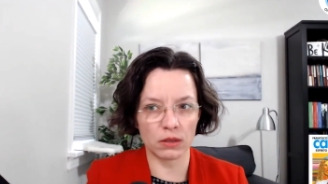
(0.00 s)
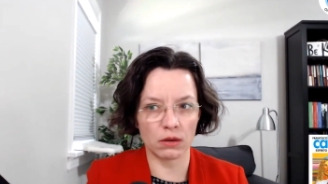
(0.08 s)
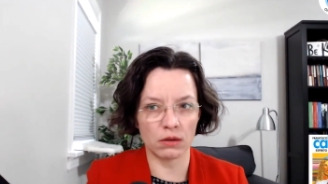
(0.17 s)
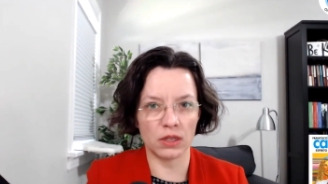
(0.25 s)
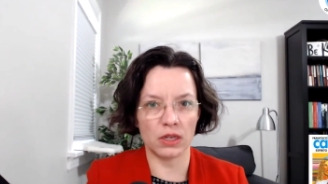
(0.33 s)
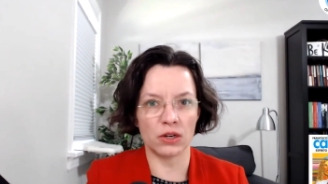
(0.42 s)

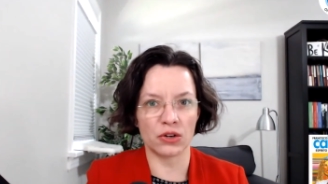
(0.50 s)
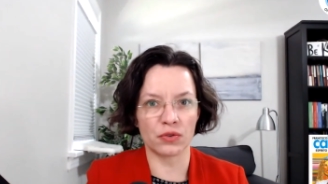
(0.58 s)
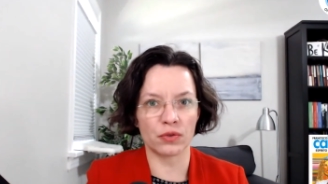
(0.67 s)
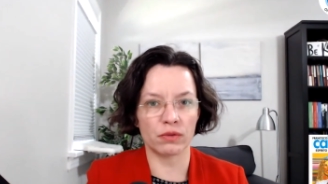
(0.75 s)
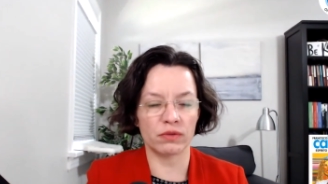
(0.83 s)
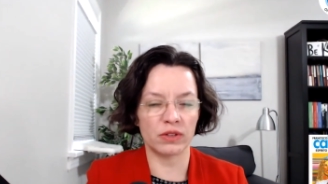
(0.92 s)
on the earth
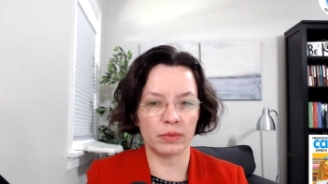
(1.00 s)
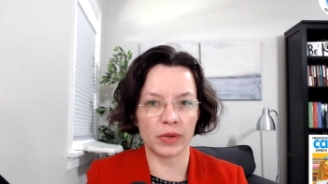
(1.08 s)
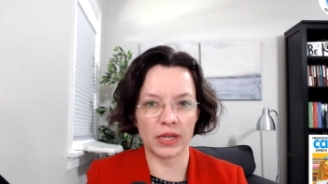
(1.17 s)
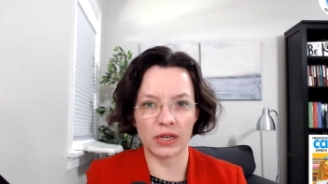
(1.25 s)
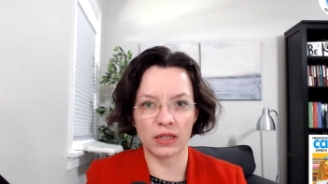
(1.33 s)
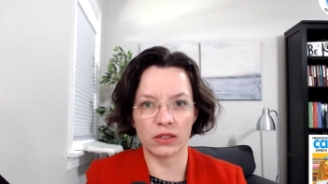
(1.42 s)
of the
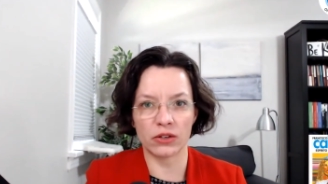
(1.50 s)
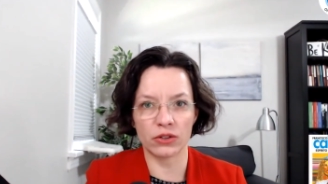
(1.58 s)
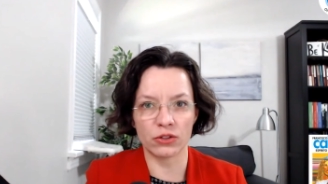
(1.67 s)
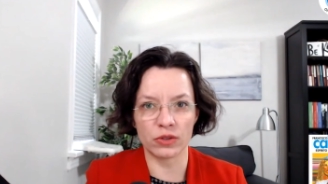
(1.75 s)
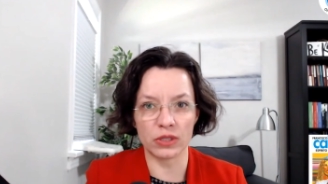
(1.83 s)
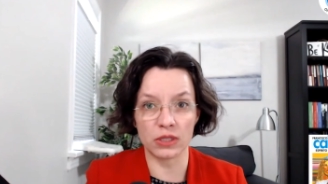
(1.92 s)
planetary
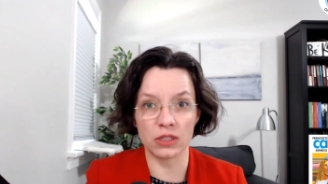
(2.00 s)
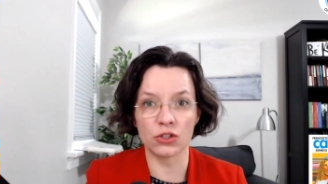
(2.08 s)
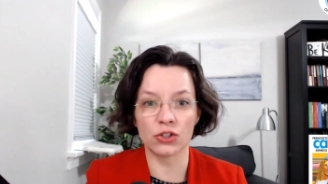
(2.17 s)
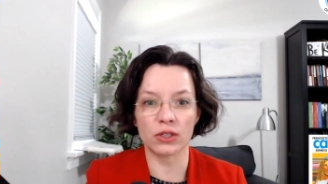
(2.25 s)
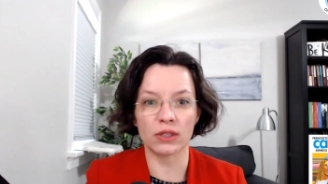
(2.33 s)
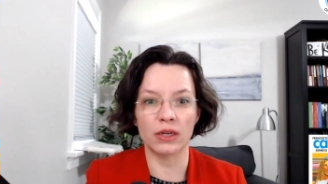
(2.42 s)

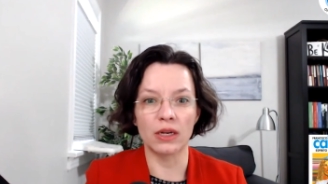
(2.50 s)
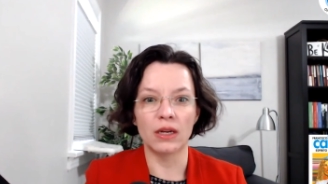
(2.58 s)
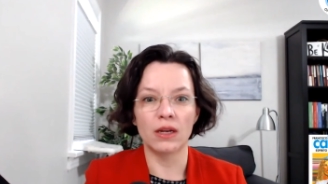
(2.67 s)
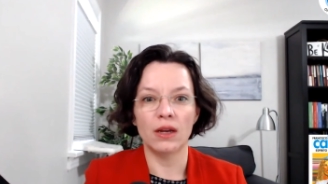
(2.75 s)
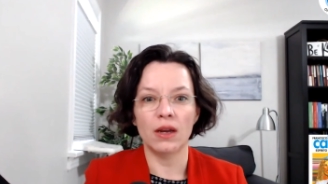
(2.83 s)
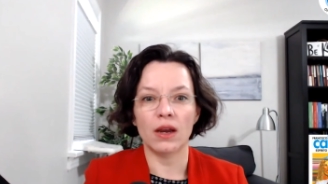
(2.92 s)
transition.
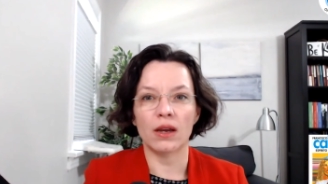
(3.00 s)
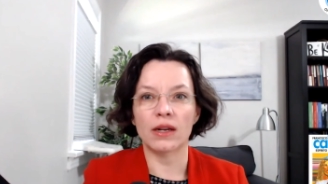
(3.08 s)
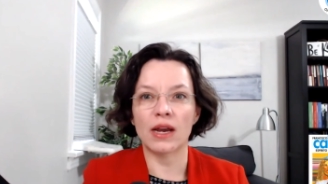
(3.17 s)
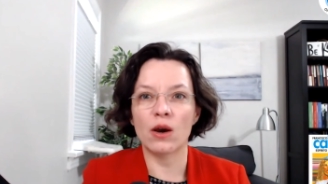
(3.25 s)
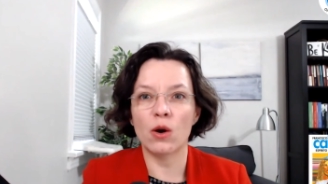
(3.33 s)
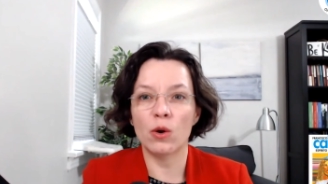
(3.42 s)
And I
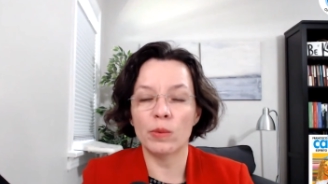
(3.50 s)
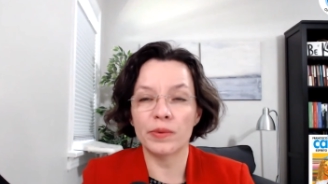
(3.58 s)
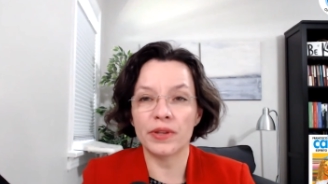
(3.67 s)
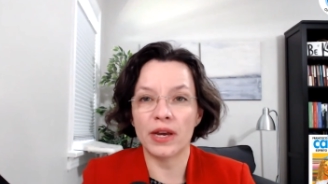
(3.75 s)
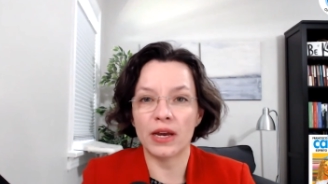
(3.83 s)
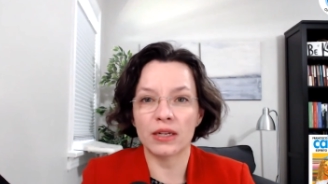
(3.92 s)
hope
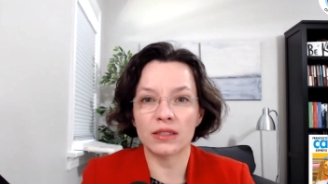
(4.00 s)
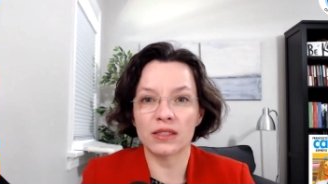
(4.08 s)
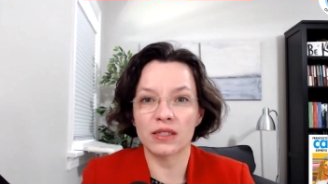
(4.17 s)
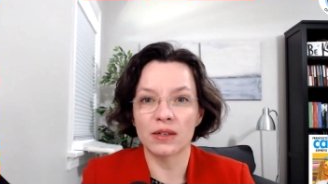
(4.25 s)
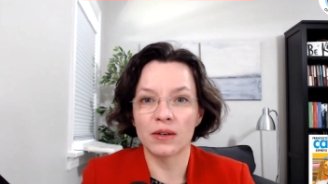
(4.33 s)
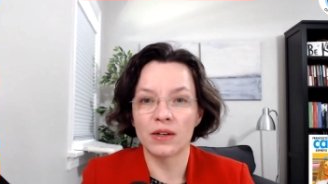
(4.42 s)
that
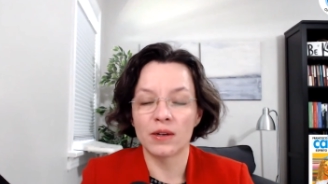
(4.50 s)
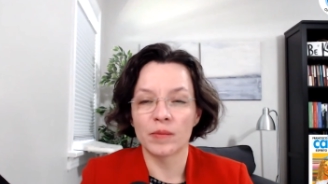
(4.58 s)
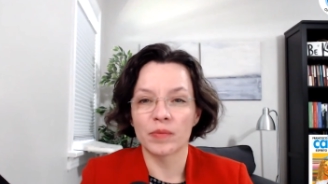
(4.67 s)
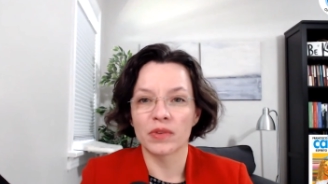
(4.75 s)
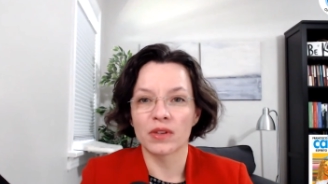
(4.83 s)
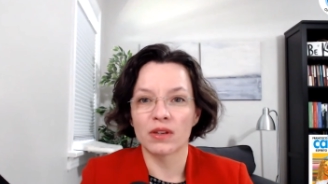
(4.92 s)

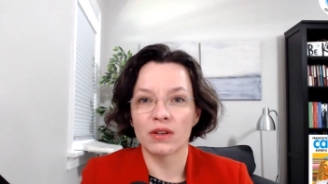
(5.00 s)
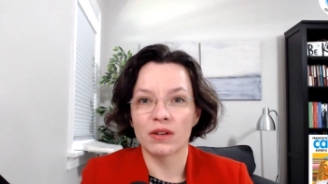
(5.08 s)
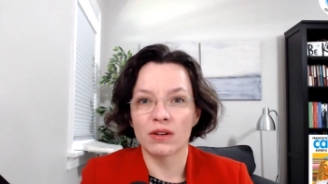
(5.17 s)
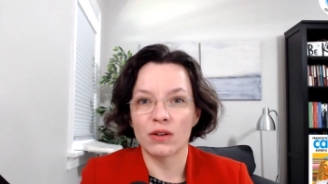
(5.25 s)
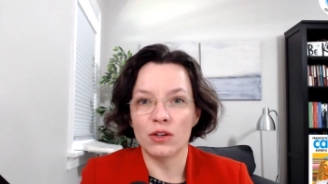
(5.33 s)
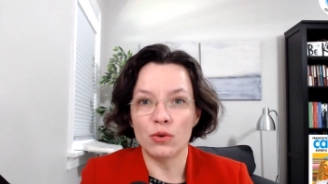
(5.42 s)

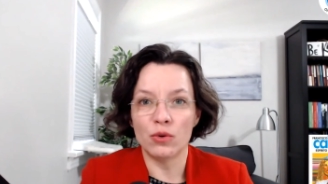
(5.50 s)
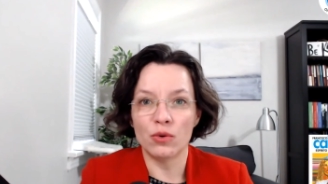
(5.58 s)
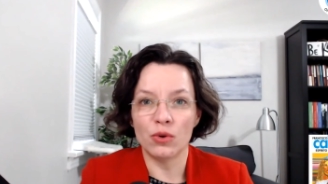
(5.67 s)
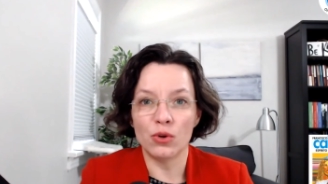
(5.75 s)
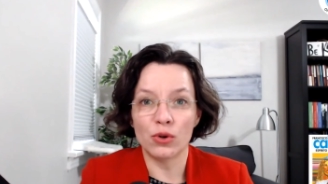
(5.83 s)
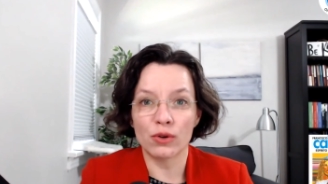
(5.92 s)
you
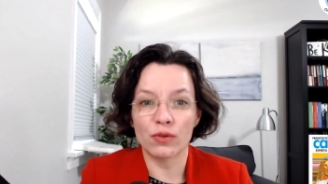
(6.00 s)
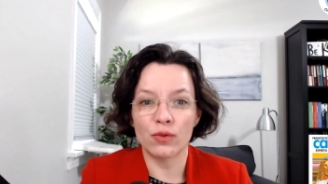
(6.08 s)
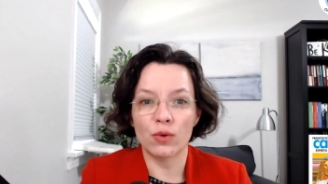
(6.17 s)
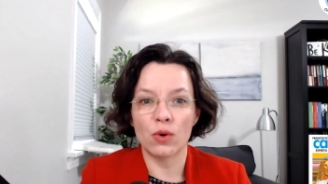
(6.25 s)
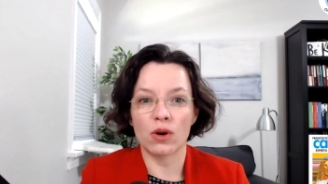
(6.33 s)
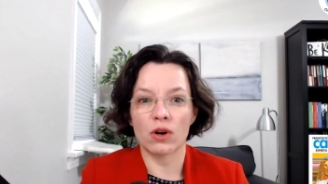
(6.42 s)
look
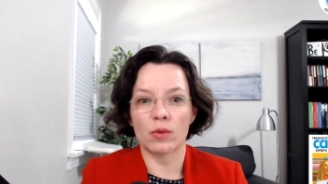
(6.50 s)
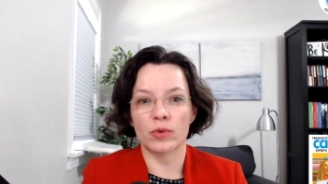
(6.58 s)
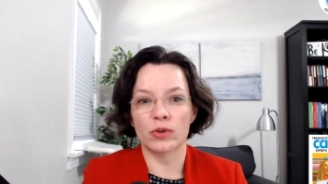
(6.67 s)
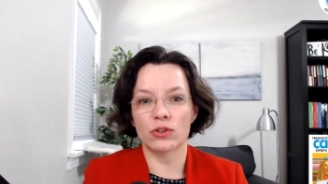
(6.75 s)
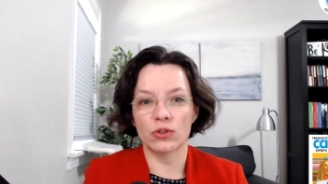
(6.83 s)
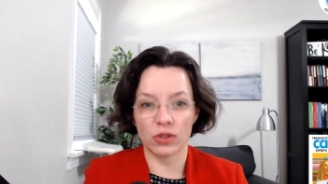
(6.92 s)
for
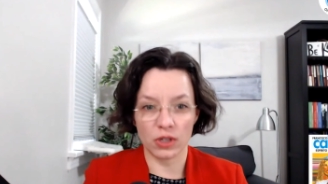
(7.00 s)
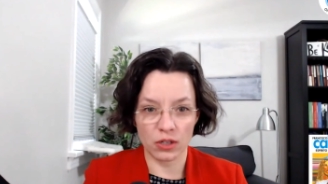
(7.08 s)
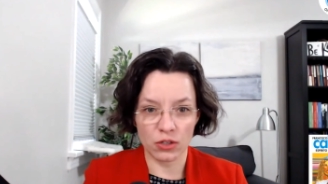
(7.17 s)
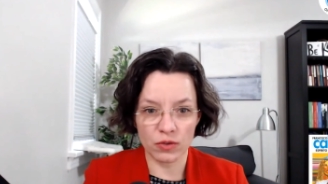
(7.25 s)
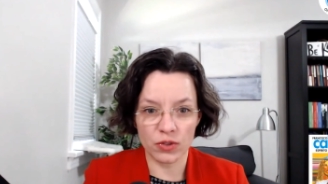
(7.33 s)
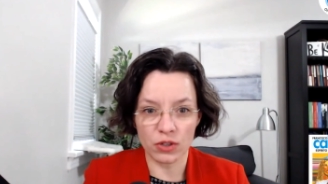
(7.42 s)
opportunities
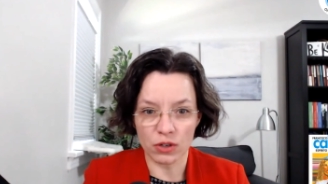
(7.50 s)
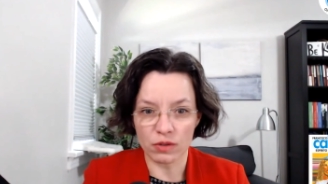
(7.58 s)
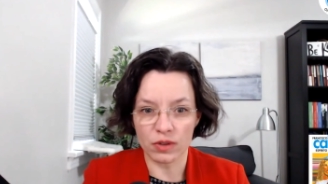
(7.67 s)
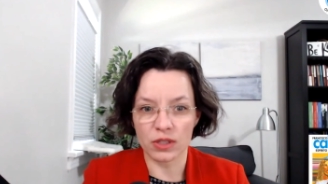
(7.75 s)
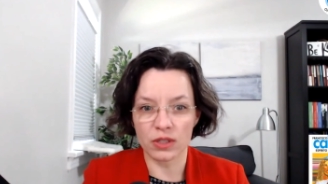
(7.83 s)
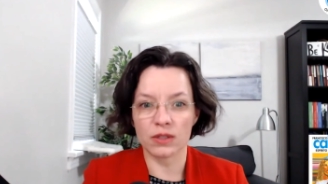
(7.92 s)
of
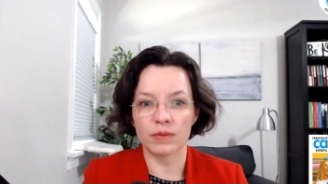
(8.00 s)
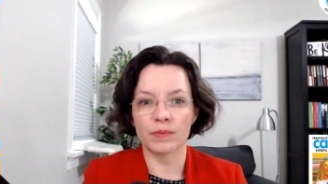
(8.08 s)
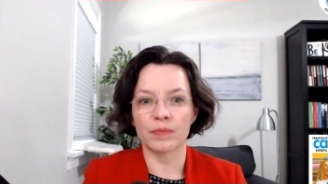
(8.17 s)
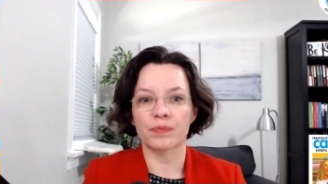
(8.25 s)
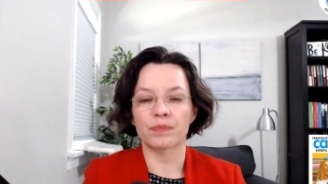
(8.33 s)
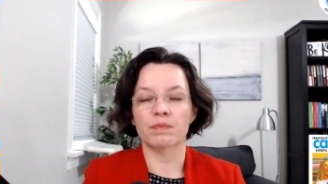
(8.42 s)
service
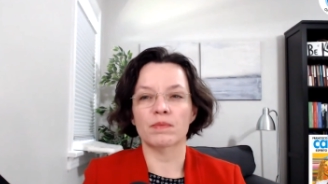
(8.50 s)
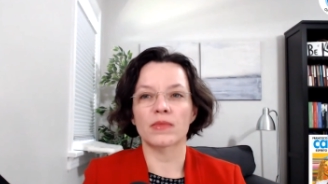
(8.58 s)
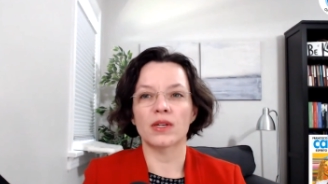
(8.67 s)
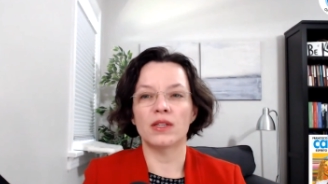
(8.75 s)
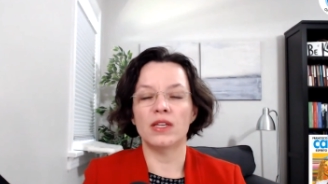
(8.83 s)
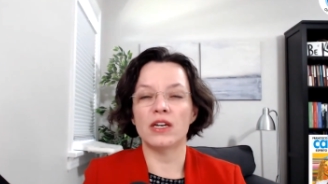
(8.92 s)

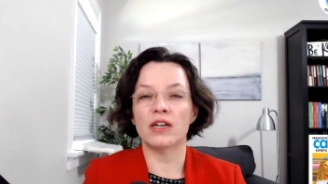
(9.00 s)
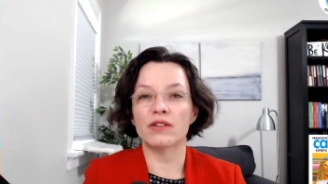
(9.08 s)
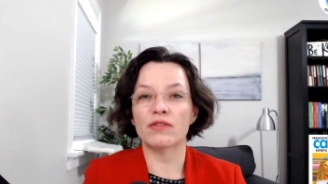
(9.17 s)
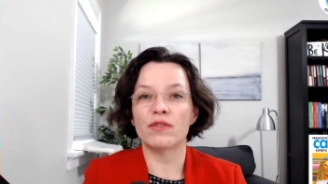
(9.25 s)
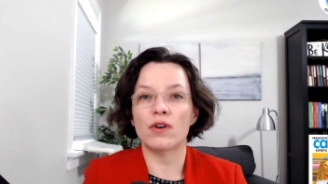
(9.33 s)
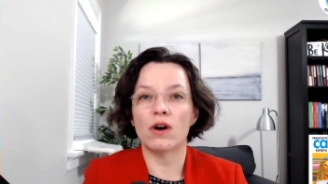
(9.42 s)
near and
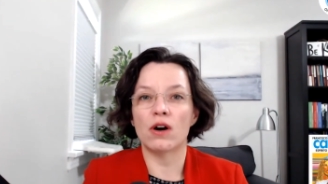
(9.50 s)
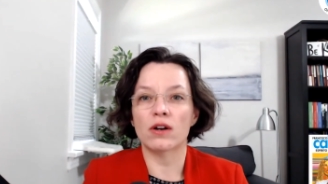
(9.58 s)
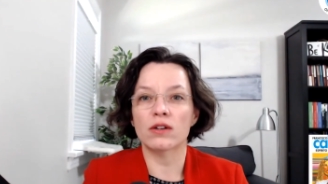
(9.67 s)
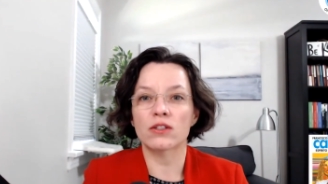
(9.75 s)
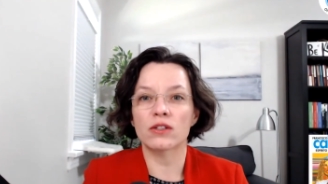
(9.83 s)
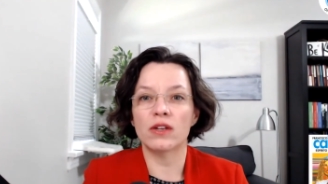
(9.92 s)
far
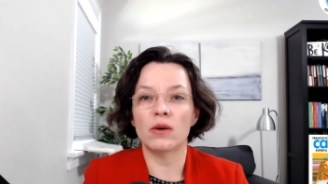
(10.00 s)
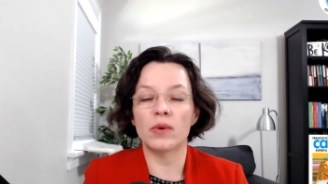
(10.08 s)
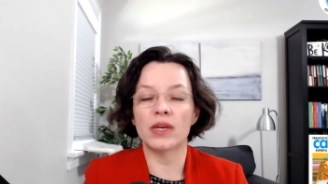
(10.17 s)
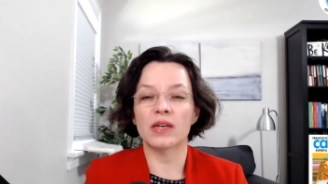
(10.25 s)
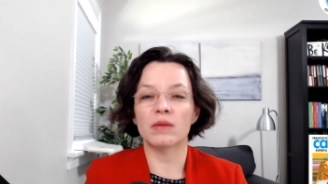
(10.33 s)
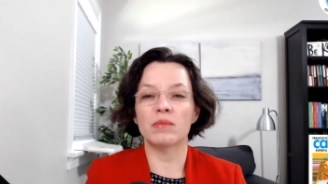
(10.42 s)
so that we
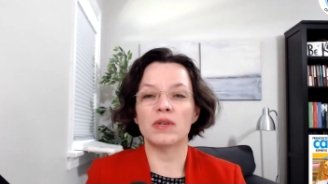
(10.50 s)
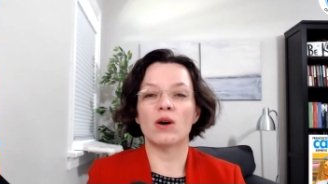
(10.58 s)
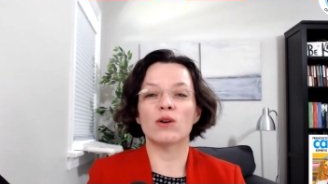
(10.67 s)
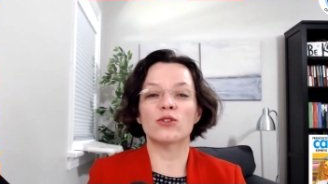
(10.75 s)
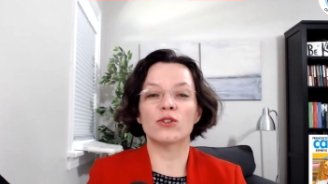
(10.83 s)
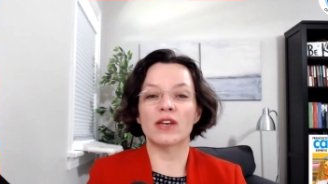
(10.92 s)
can be
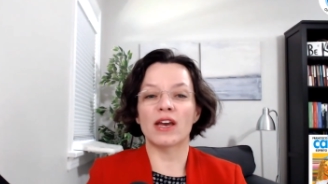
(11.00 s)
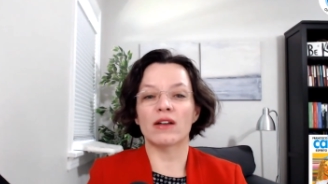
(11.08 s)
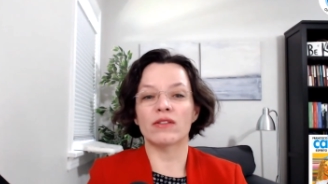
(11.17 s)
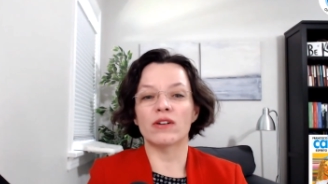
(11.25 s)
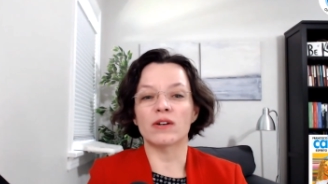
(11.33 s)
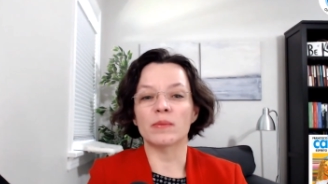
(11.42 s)
all
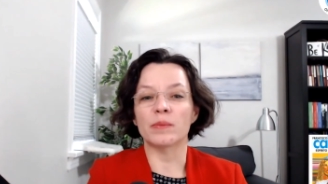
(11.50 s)
together